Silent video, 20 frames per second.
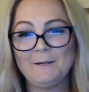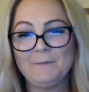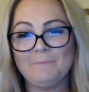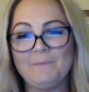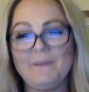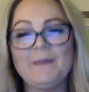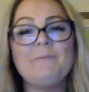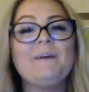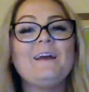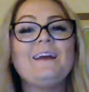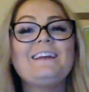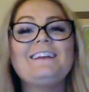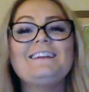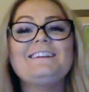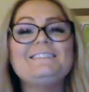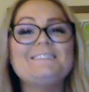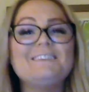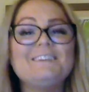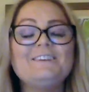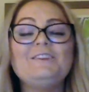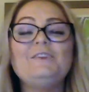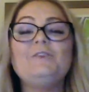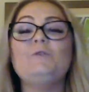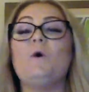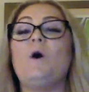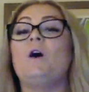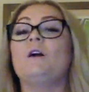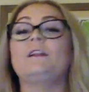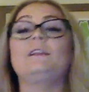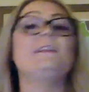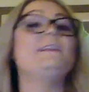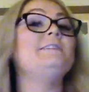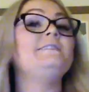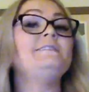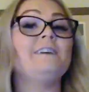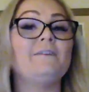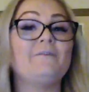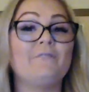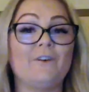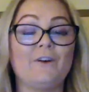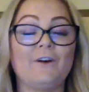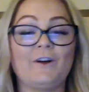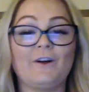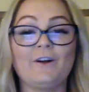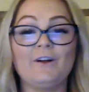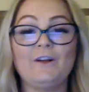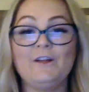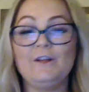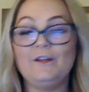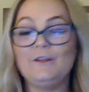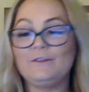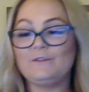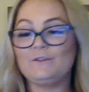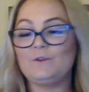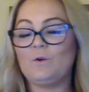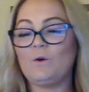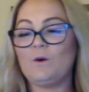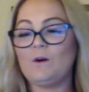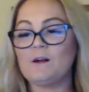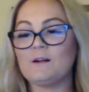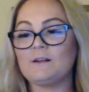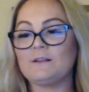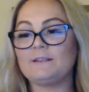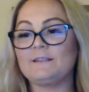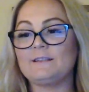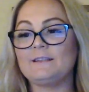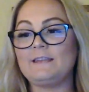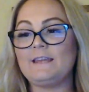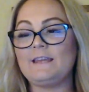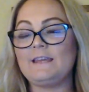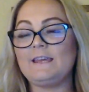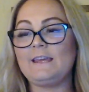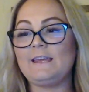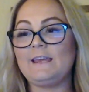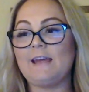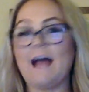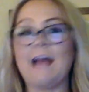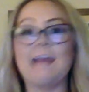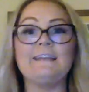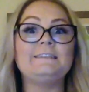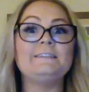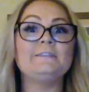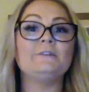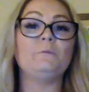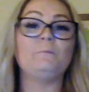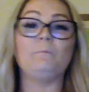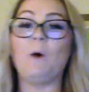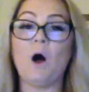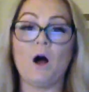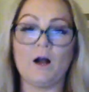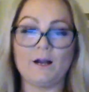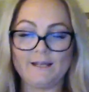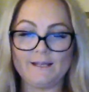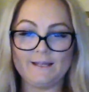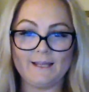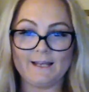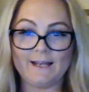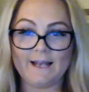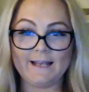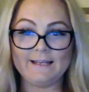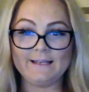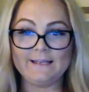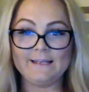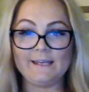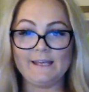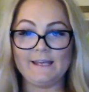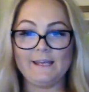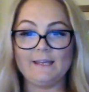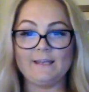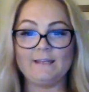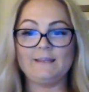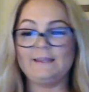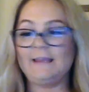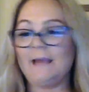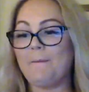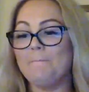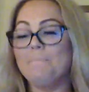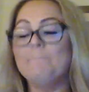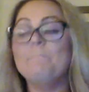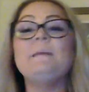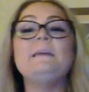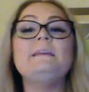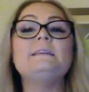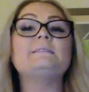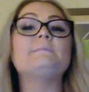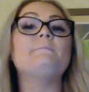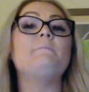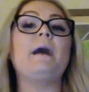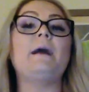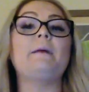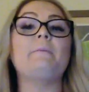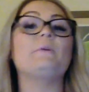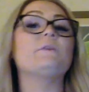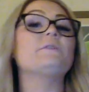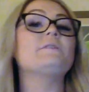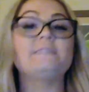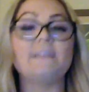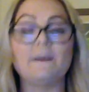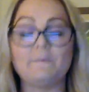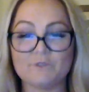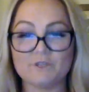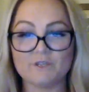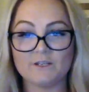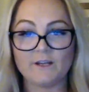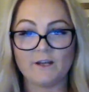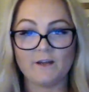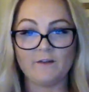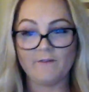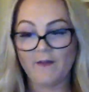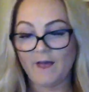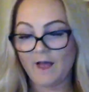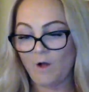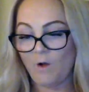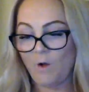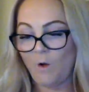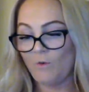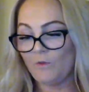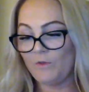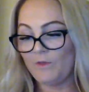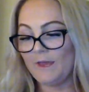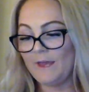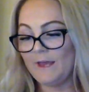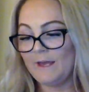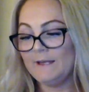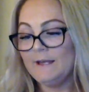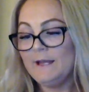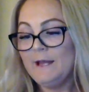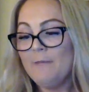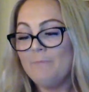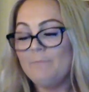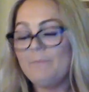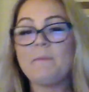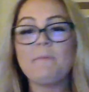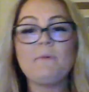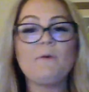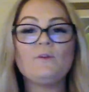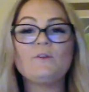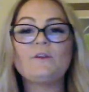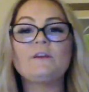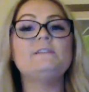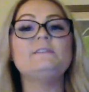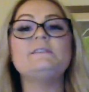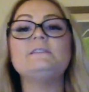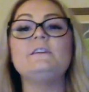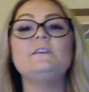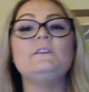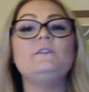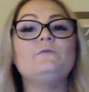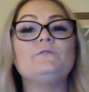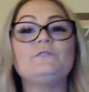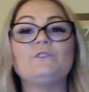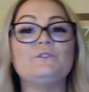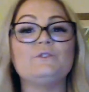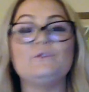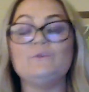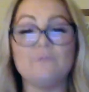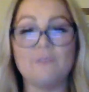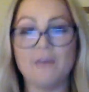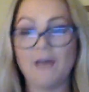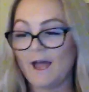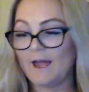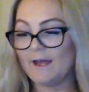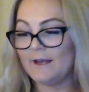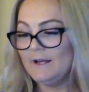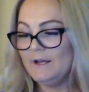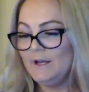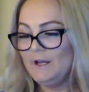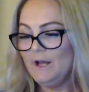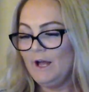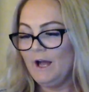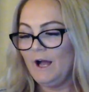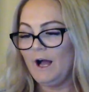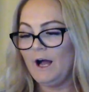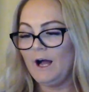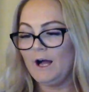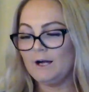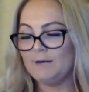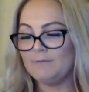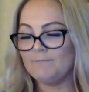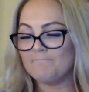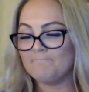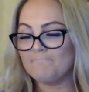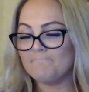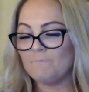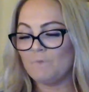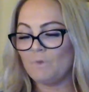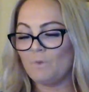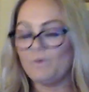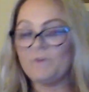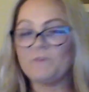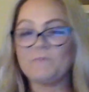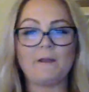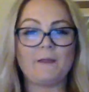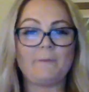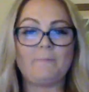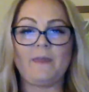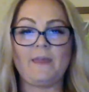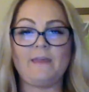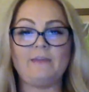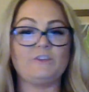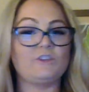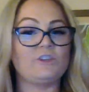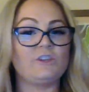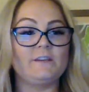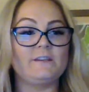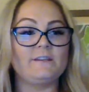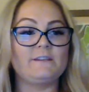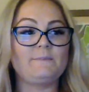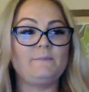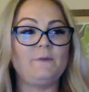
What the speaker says: Maybe I continue on an endeavor towards the ideal body that I need that meets my perception of health. And maybe I'll continue to do that with my patients.